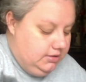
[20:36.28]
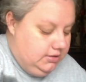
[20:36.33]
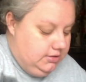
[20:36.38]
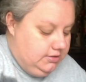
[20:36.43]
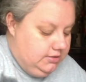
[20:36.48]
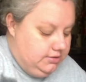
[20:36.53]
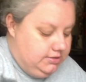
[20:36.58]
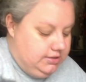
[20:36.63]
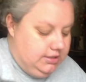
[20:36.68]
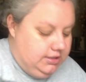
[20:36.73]

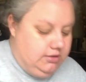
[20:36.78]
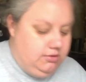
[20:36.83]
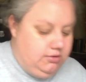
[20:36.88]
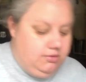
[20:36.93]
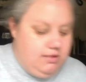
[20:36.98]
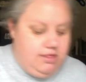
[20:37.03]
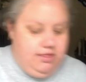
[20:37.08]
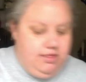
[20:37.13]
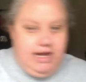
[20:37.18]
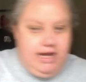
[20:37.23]
So
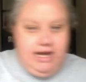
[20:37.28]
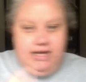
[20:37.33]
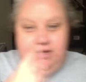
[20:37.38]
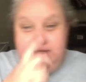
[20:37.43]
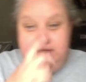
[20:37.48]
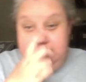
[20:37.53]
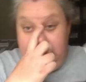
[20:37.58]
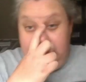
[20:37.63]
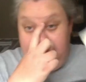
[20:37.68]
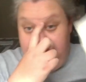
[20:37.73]
that
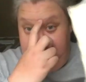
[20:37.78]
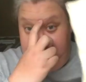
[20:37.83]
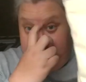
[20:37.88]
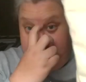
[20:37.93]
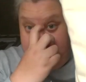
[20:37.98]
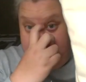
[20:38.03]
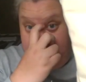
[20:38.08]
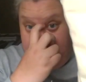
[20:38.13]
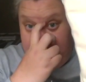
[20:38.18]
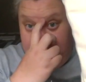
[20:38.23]
is all
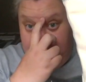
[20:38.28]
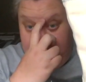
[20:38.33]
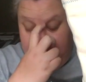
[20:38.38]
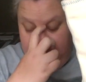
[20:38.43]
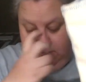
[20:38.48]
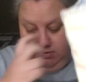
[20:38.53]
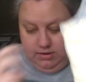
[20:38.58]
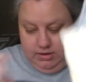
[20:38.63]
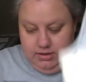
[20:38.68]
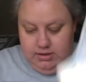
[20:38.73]
ready to
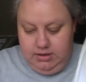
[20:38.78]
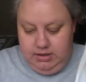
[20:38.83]
go